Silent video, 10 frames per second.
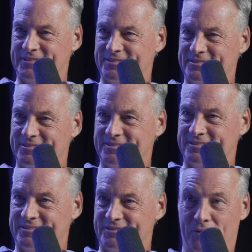Mm,
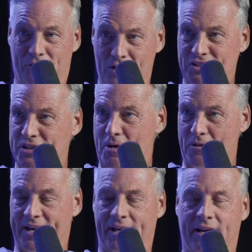you've lost yeah, him
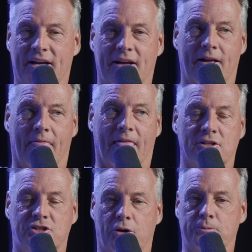already. Yeah.
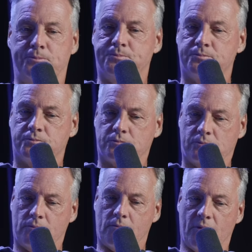So
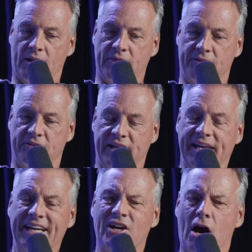the, the
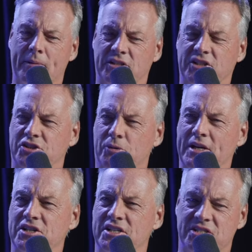economic
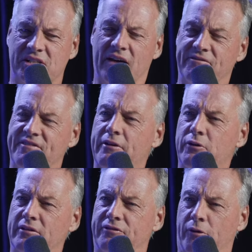situation is uh,
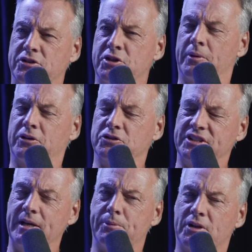very unfortunate because
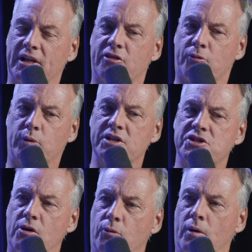typically the
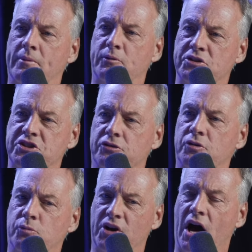reason a woman with
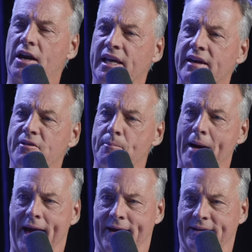children will not leave a
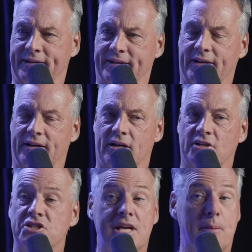man, mm-hmm.
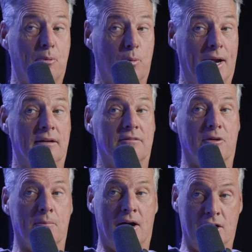separate
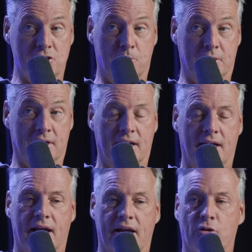from a husband,
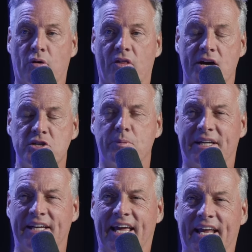in order the husband
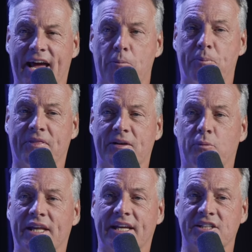can get help, and then
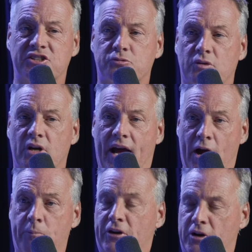when he gets
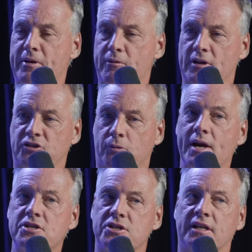help, there can be
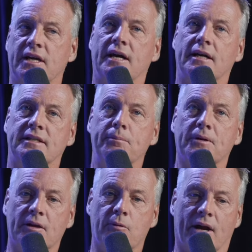restoration.
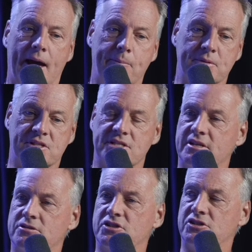Typically, what happens is
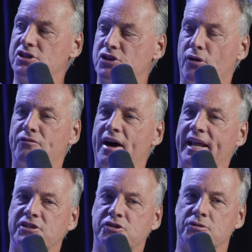there's just no
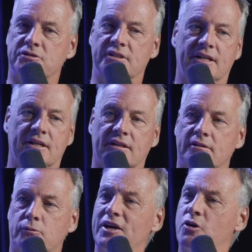financial
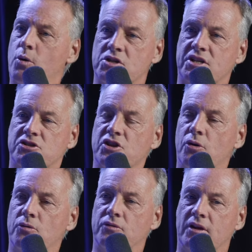recourse. There's
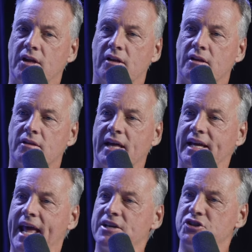no, yeah. they
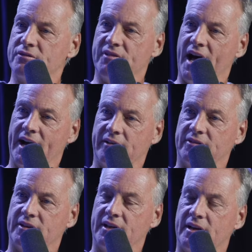can't survive.
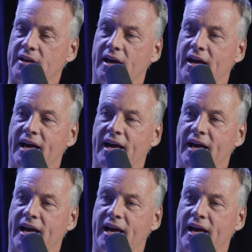Right.